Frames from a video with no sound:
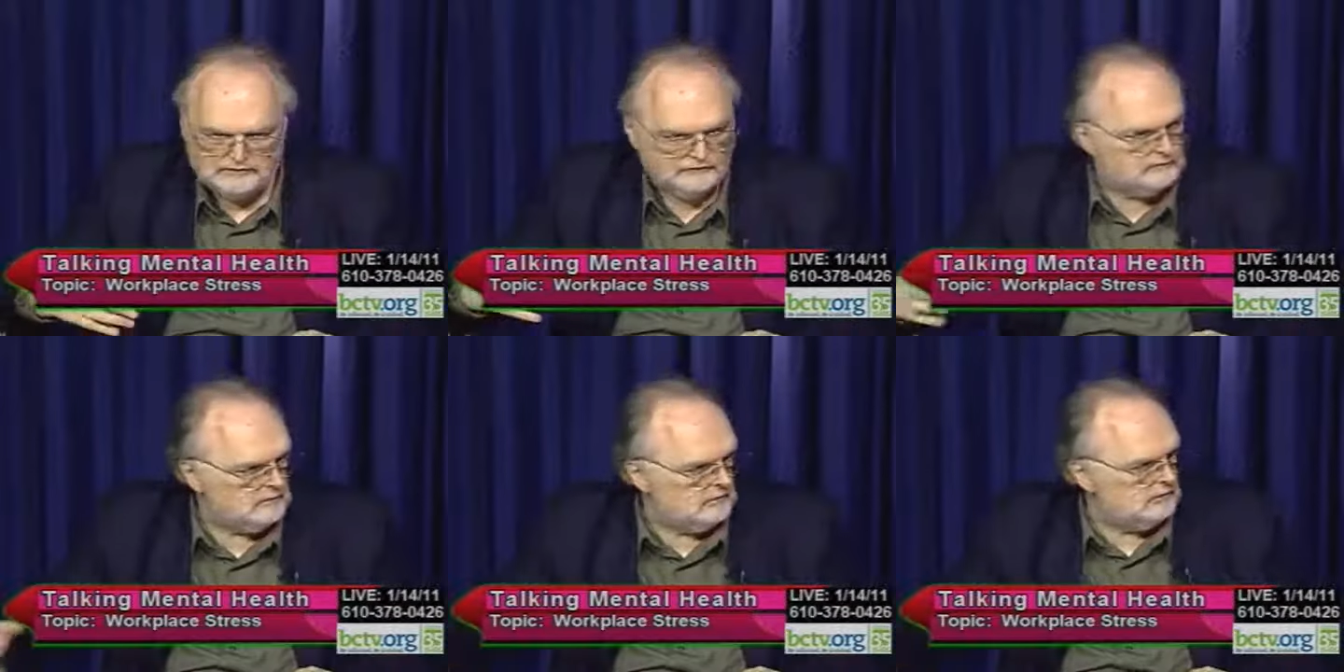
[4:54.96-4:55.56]

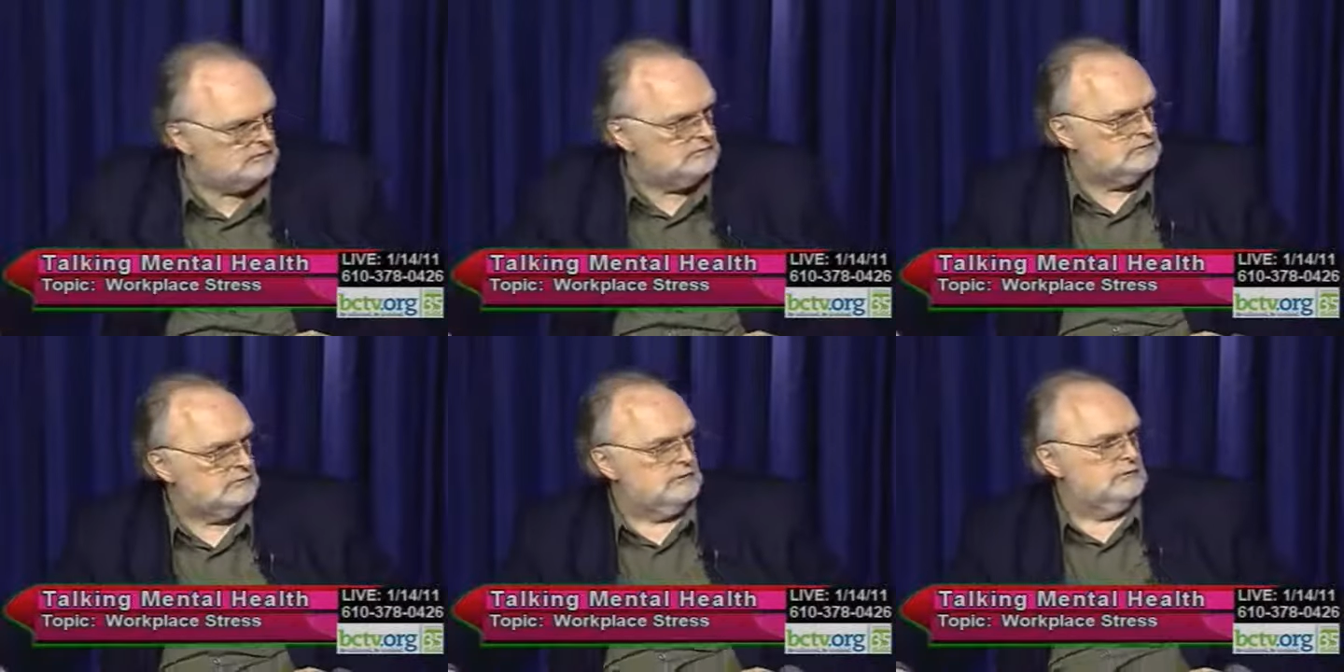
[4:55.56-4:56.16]
from home mm
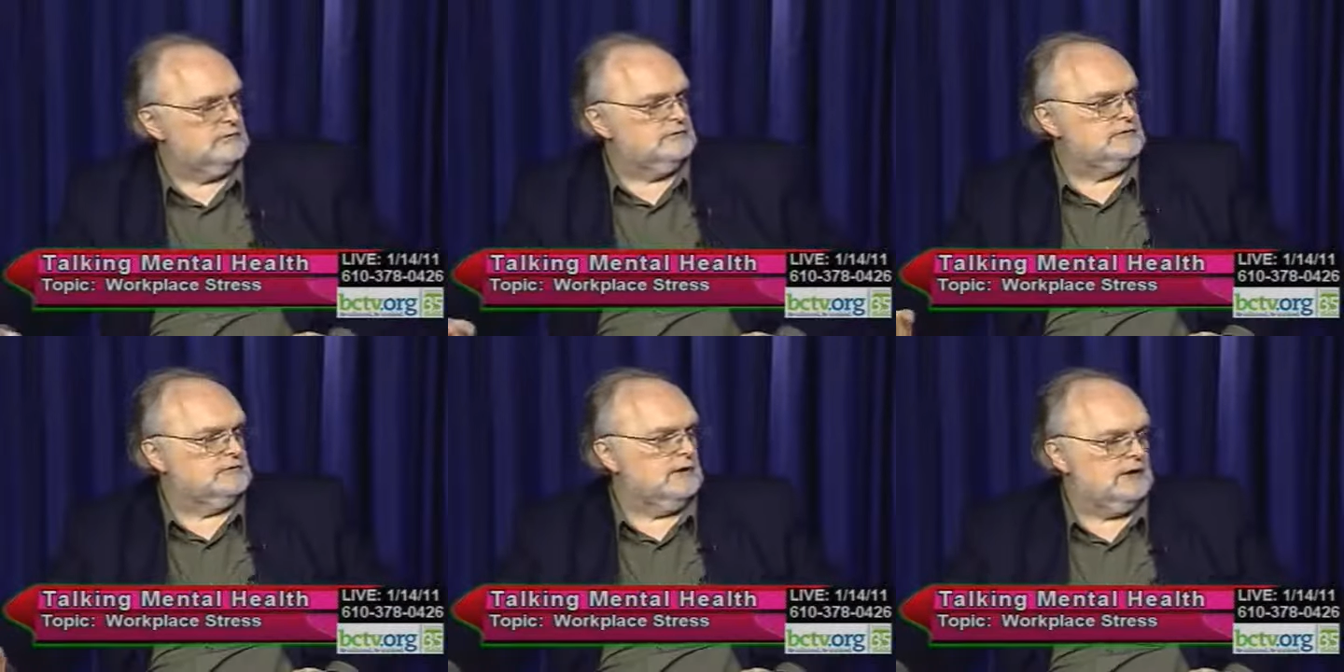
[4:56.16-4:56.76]
-hmm. or mm-hmm.
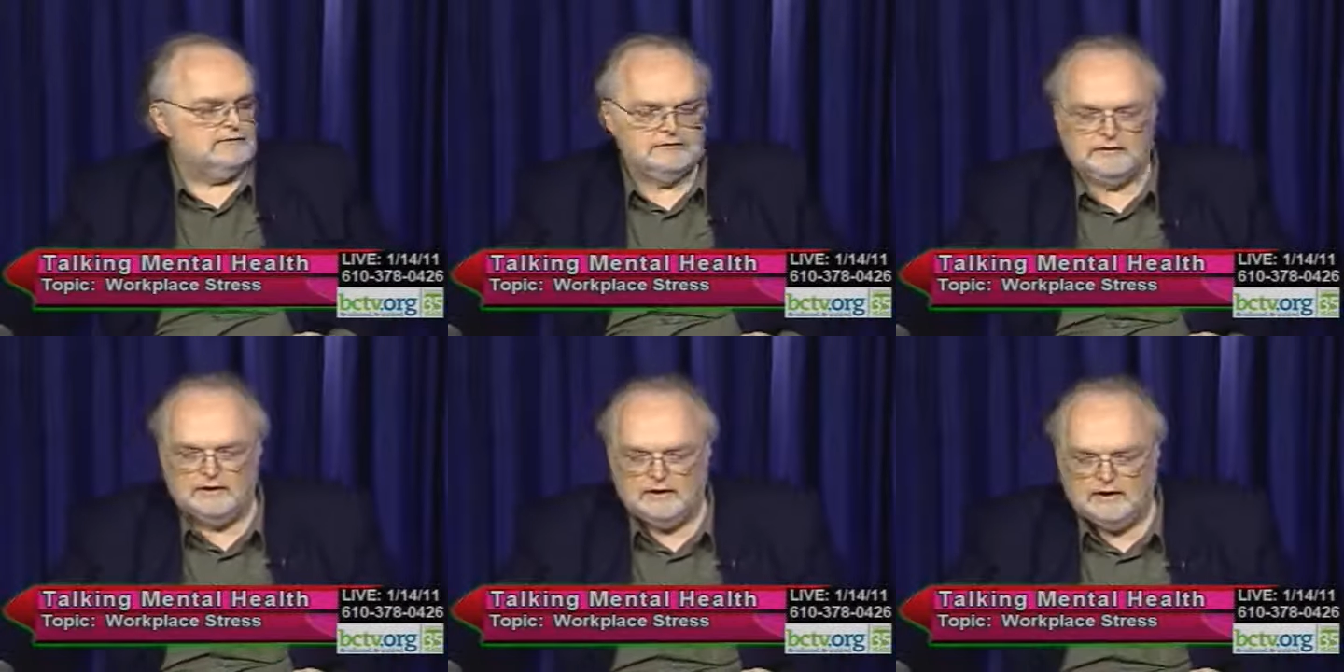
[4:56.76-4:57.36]
personal lives,
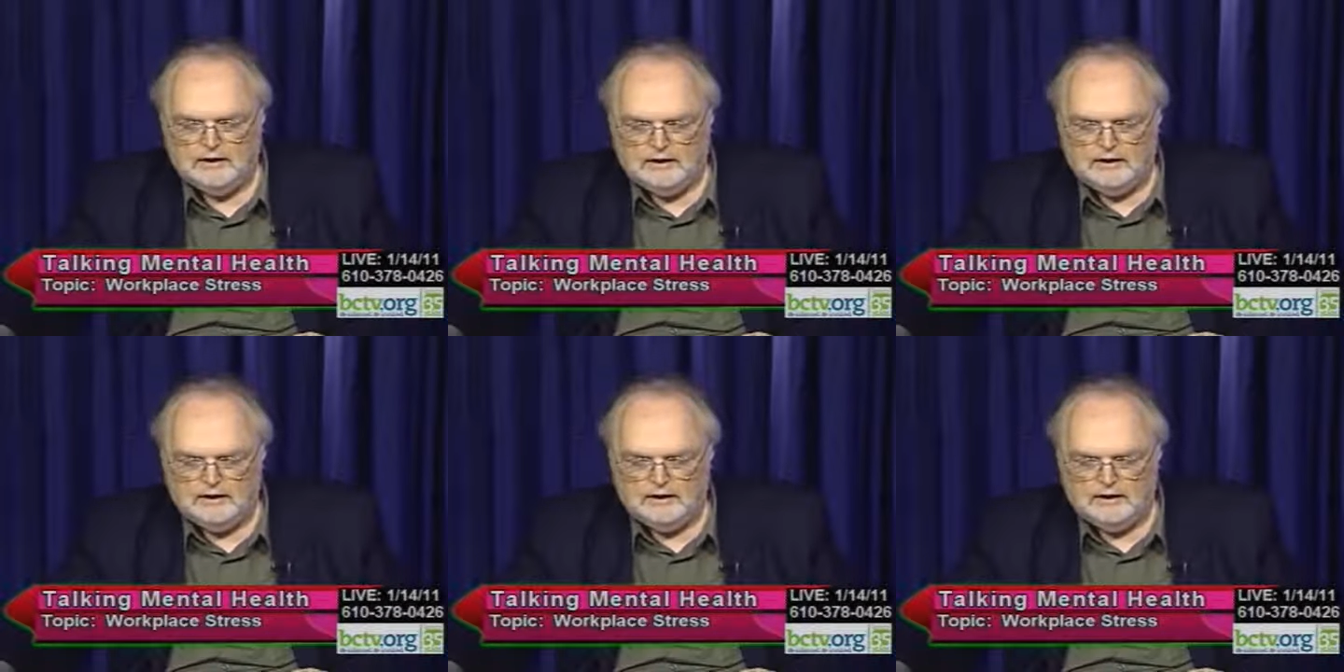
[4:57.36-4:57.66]
mm -hmm.